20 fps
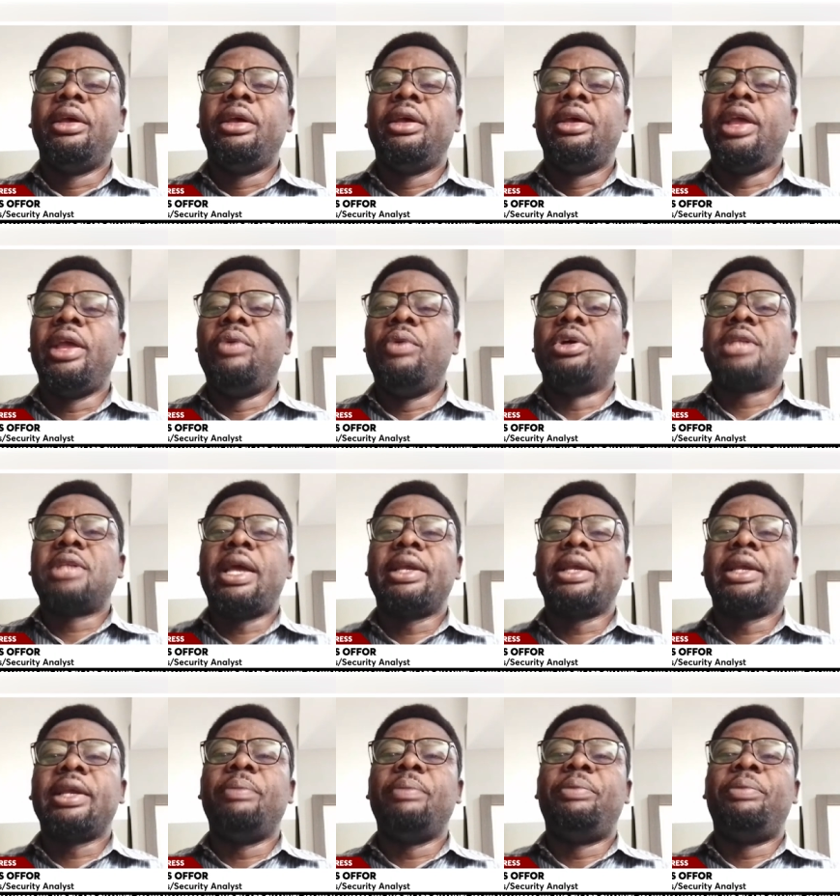It was like
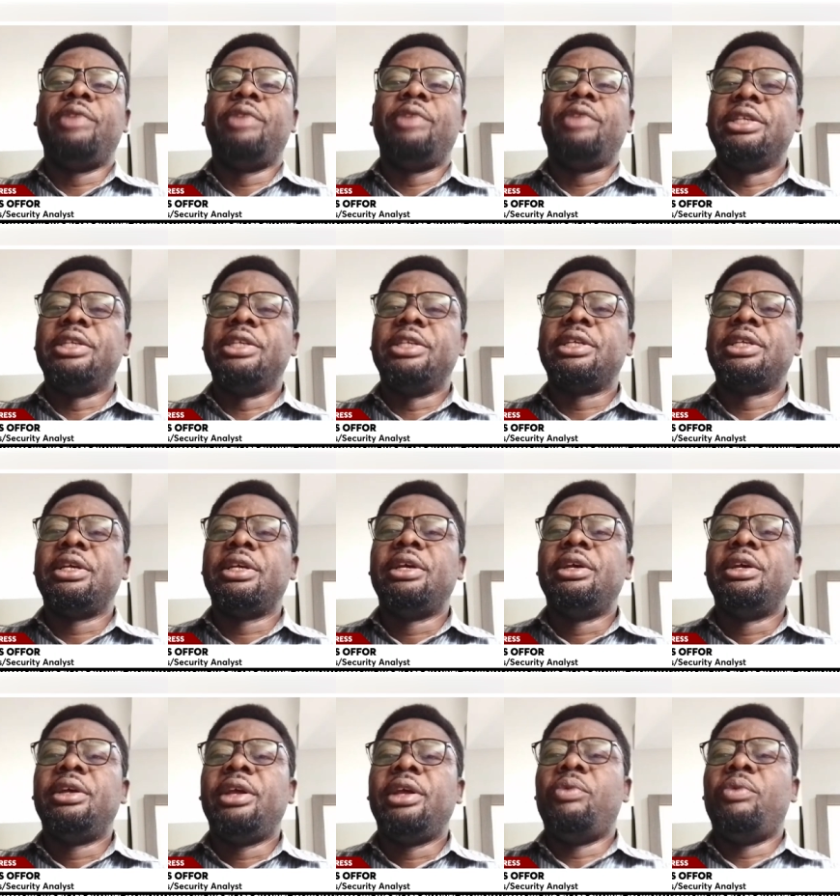a privilege.
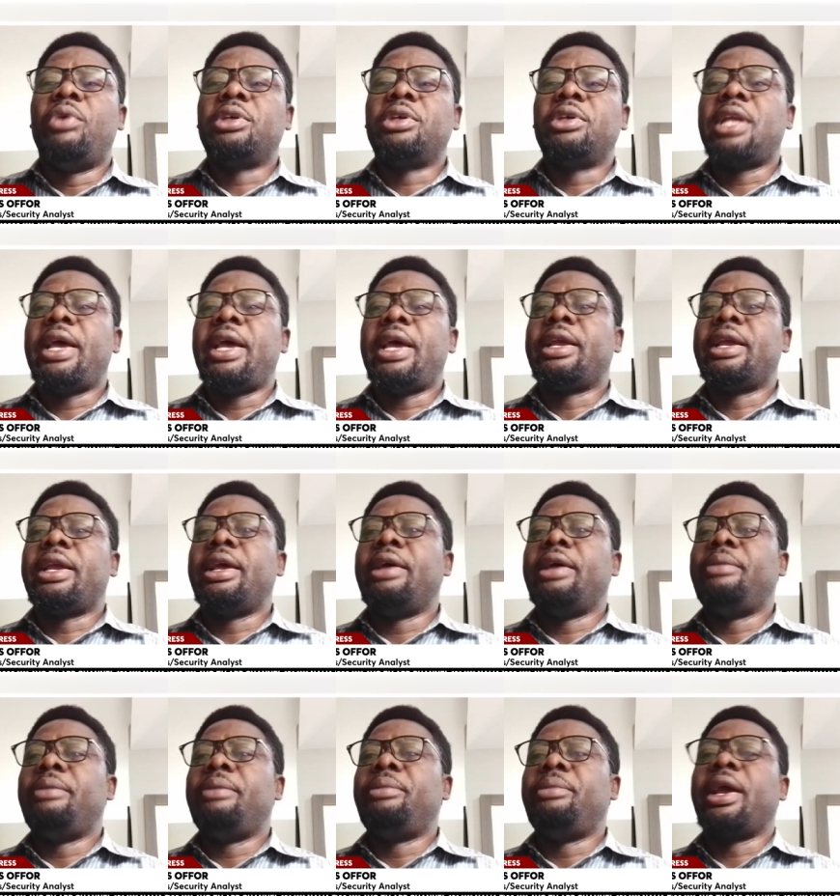It was like um,
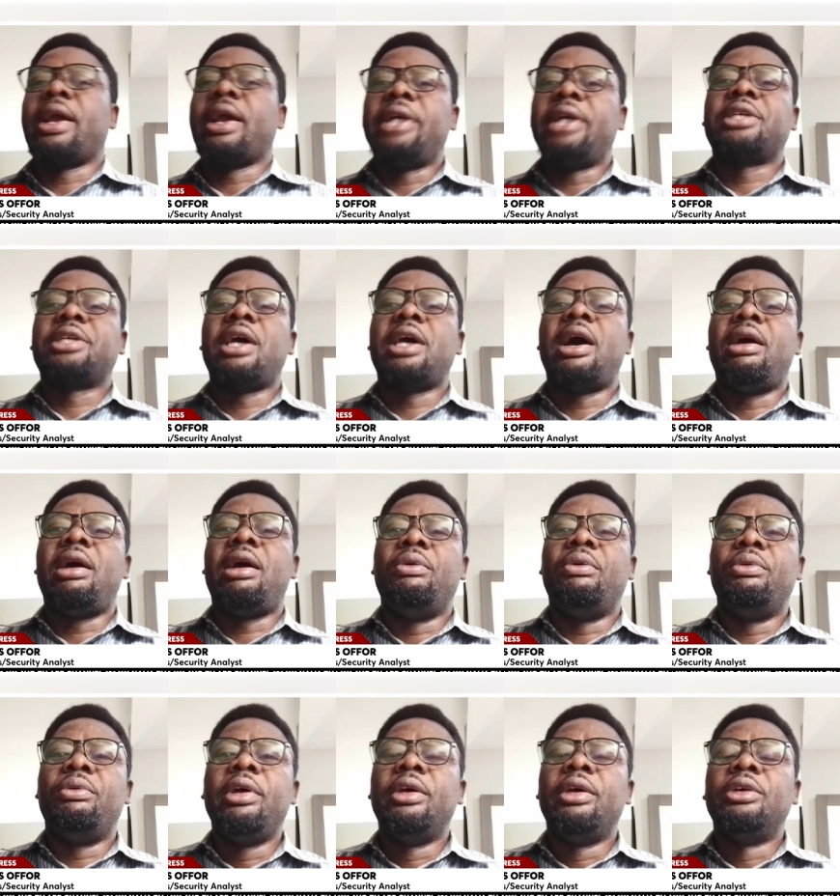a cash
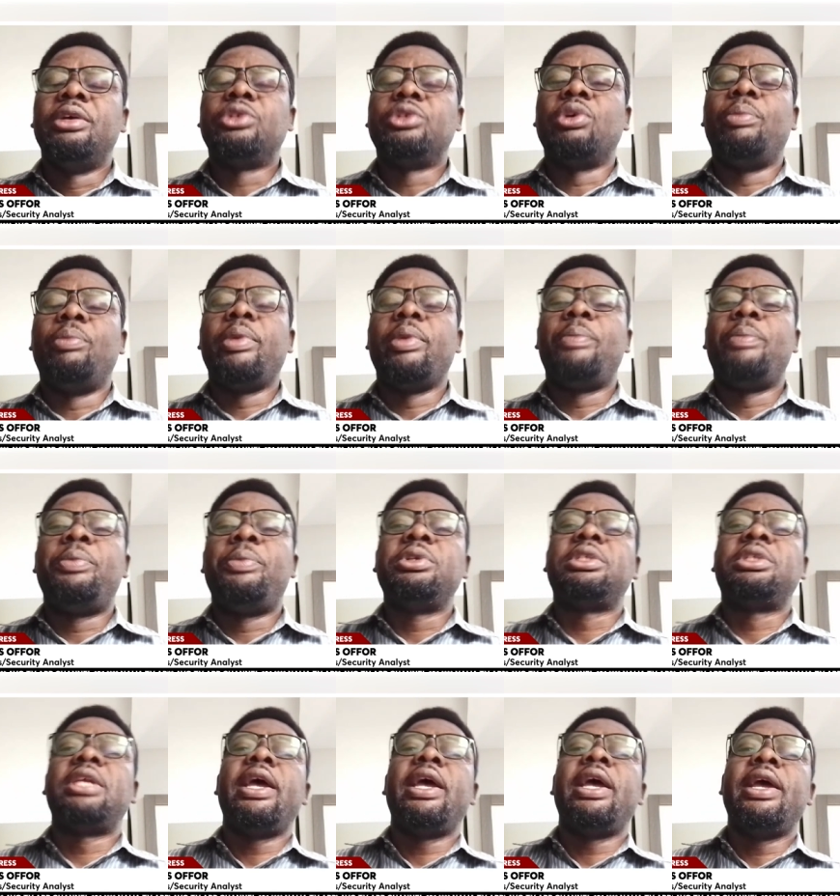cow. So people
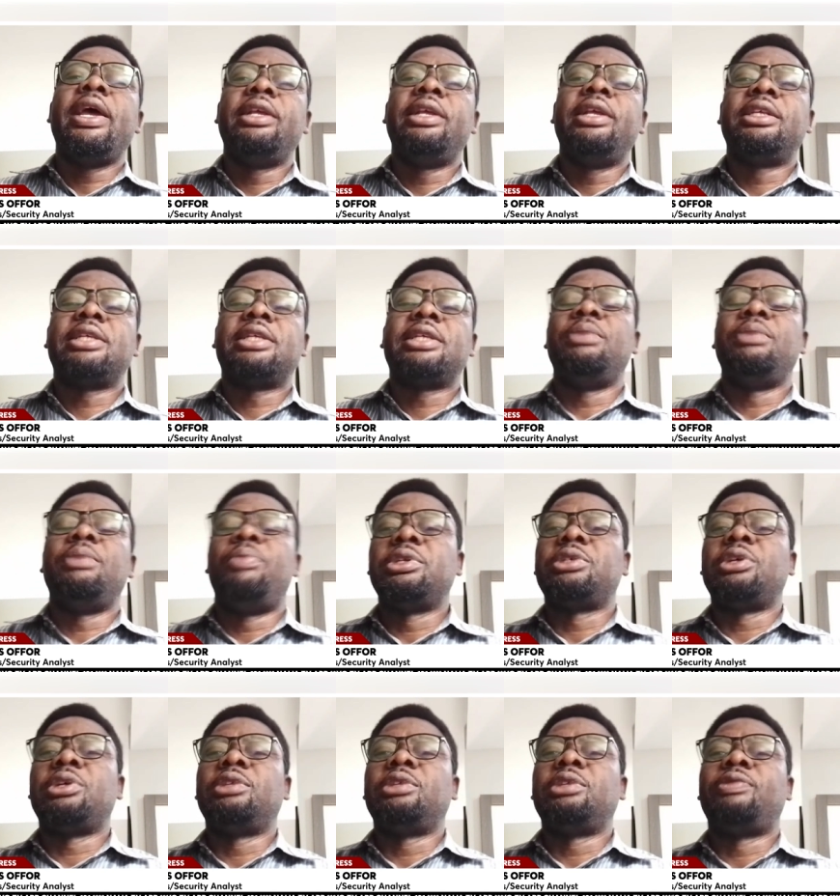stayed in certain
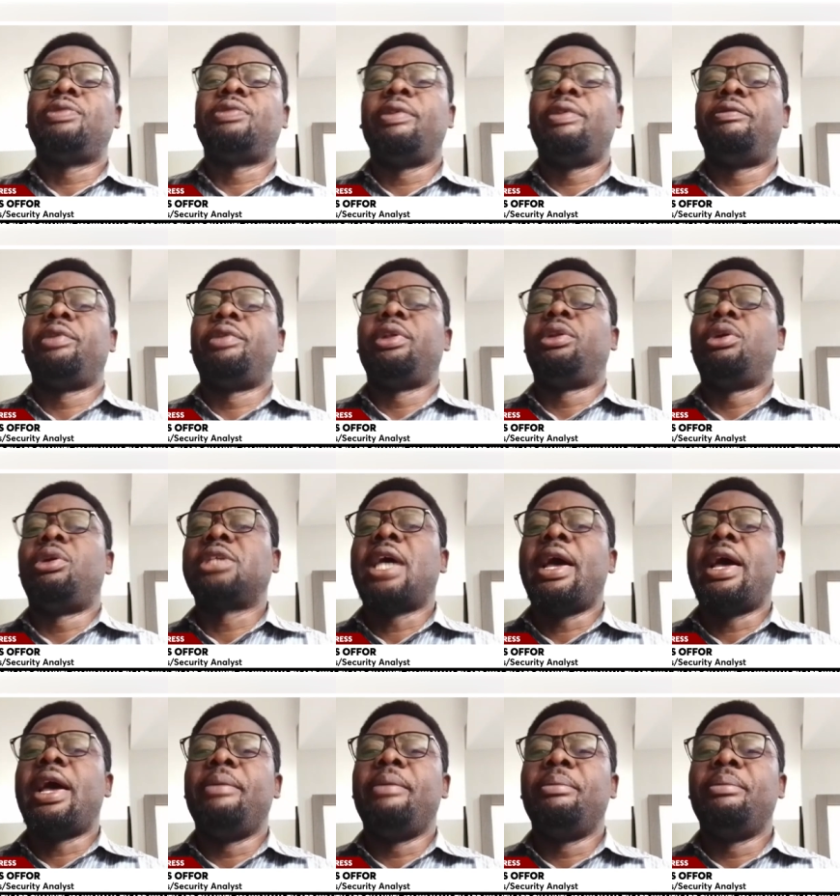positions for a very long
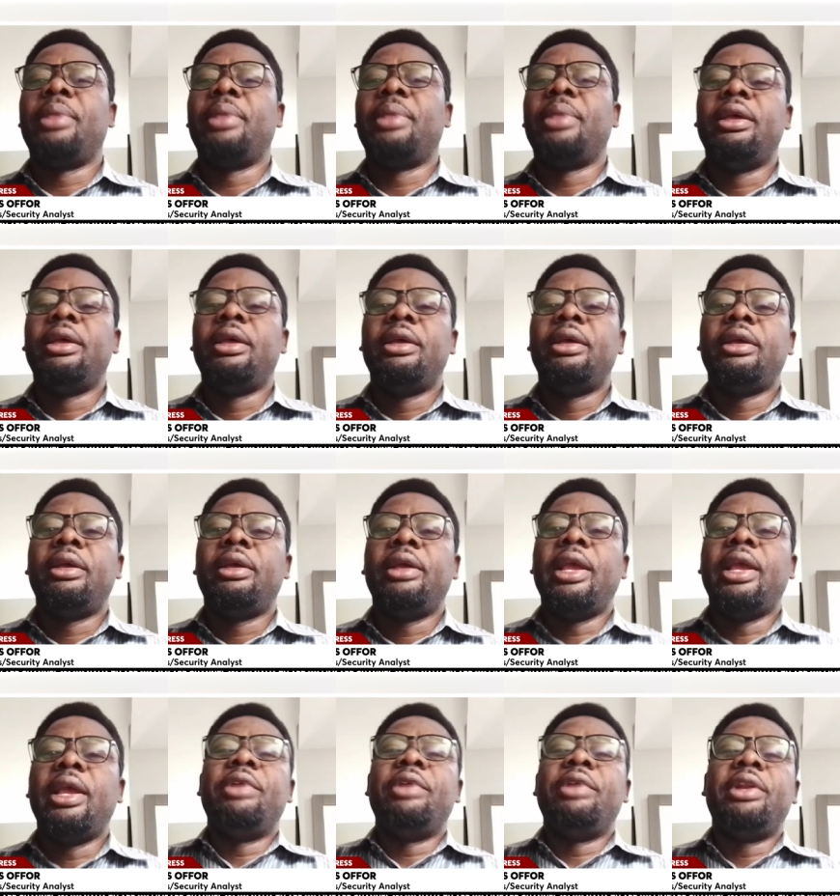time.
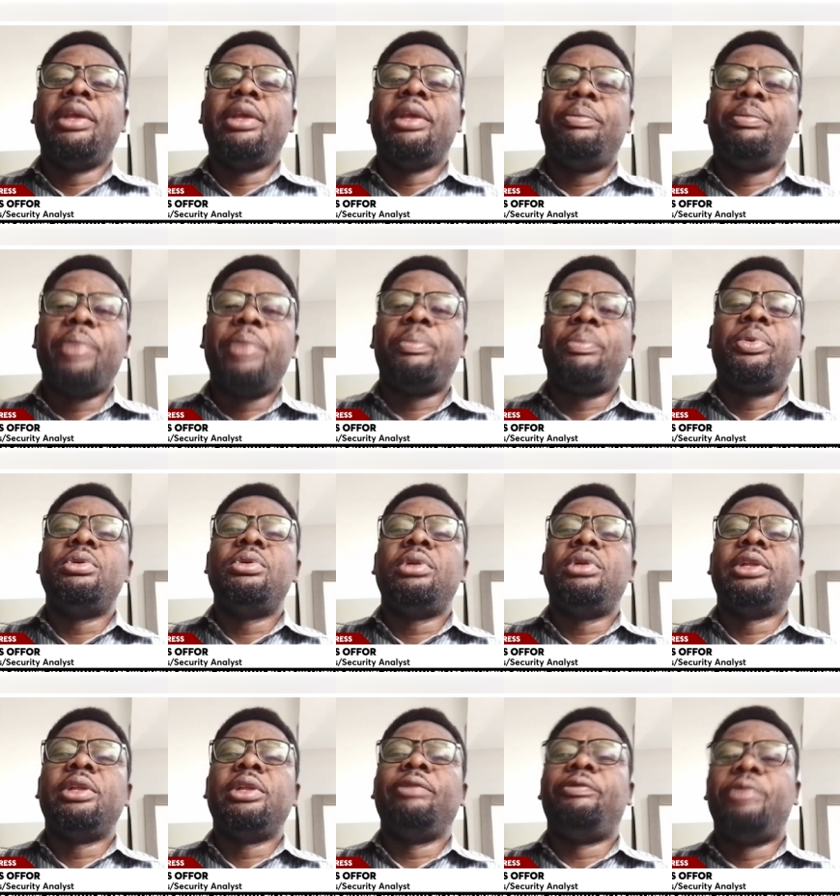Even the people,
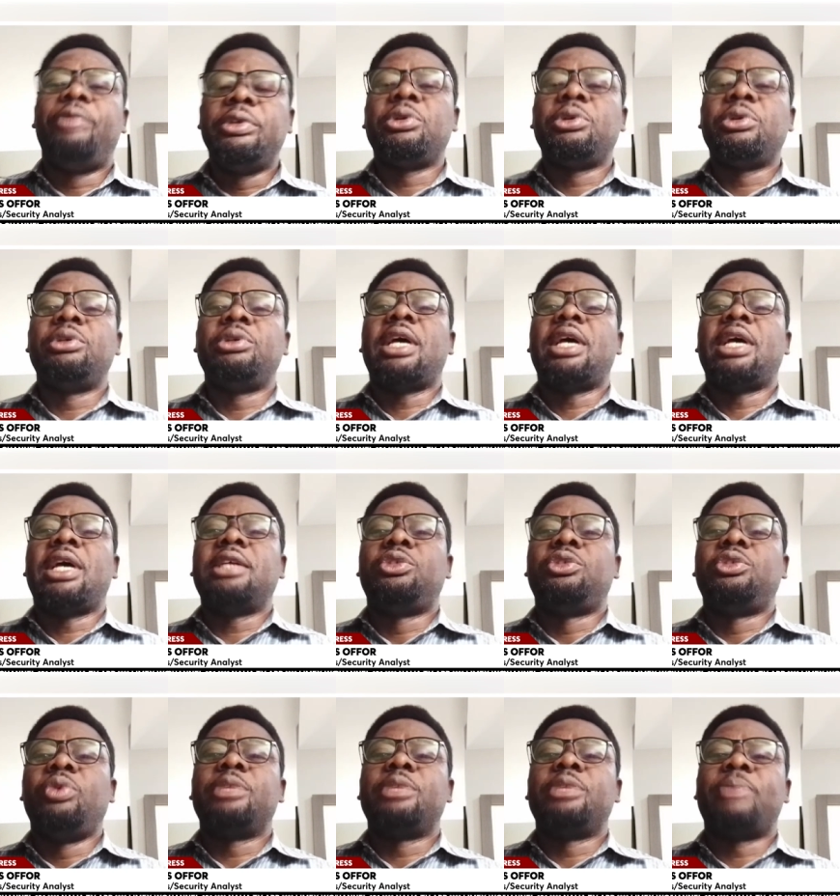the foot soldiers
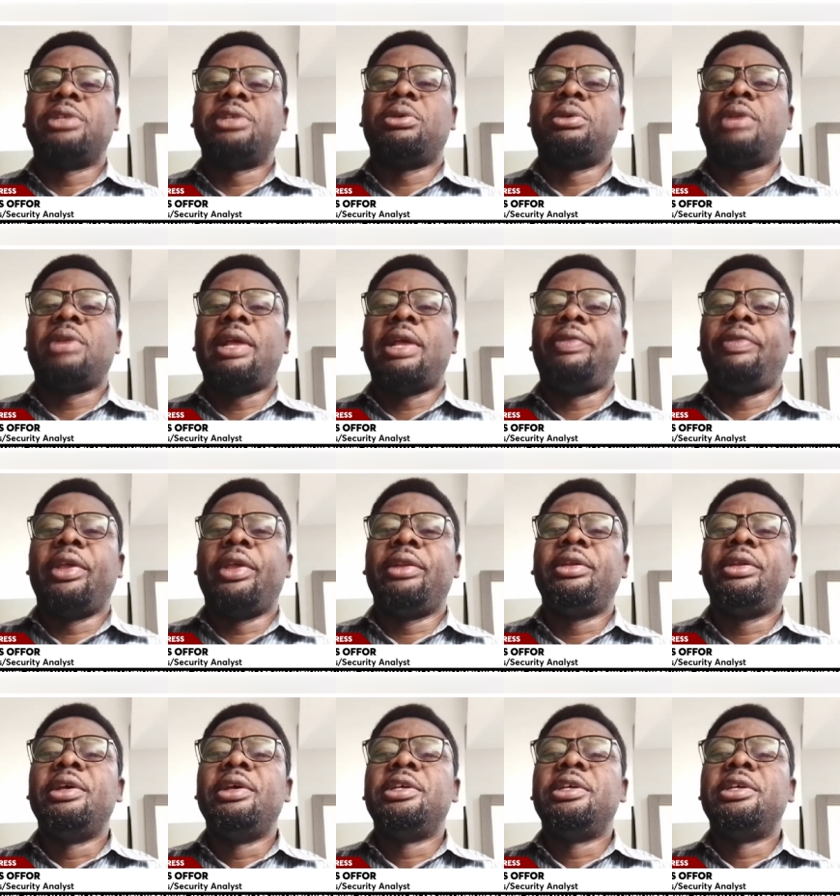doing this particular thing,
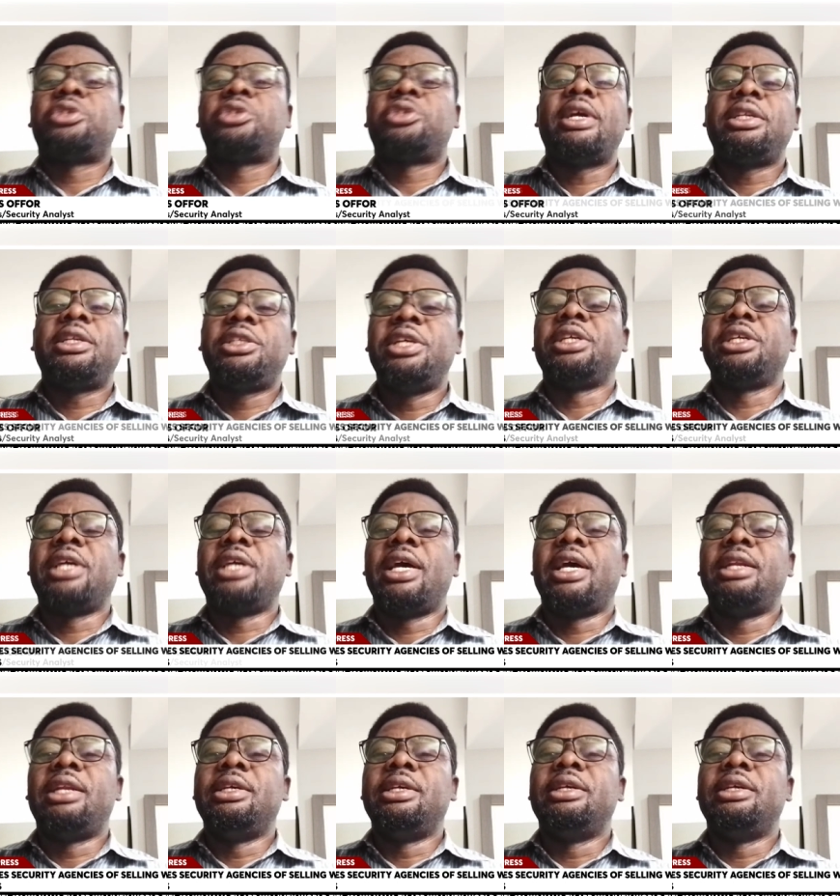
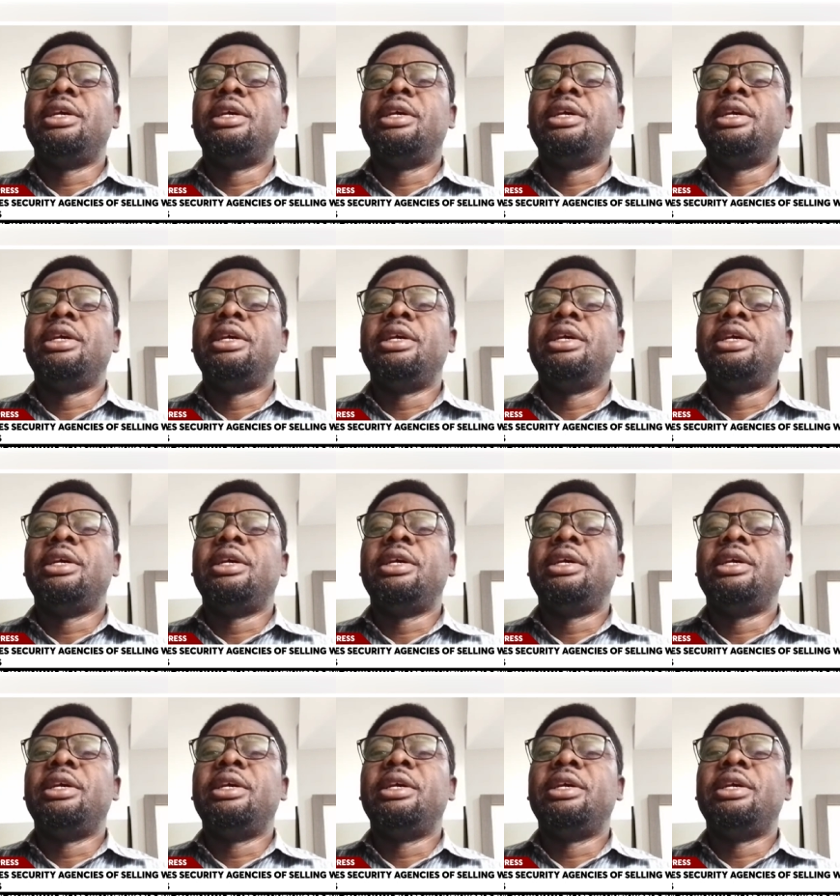strategically,